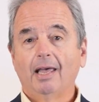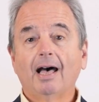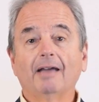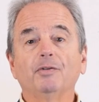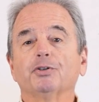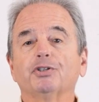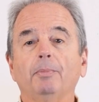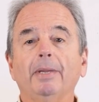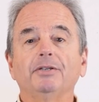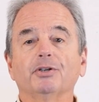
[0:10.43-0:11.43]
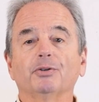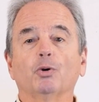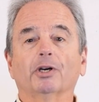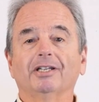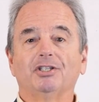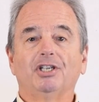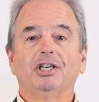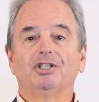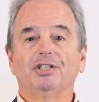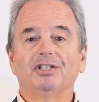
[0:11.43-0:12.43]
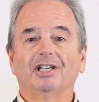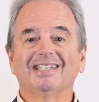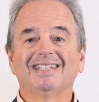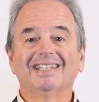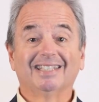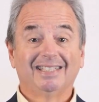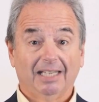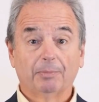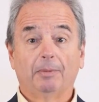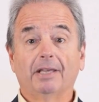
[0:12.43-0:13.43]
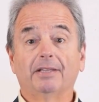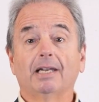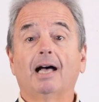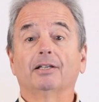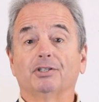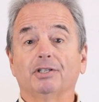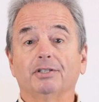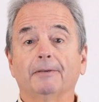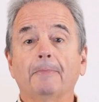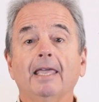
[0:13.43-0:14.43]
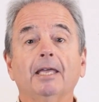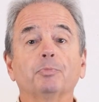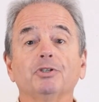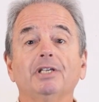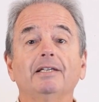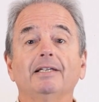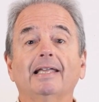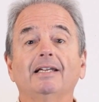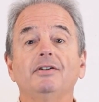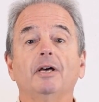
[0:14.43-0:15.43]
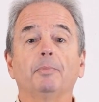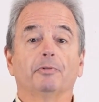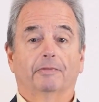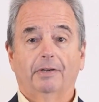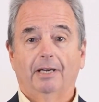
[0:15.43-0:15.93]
I've also mentored organizations on Six Sigma methodologies and presented at a number of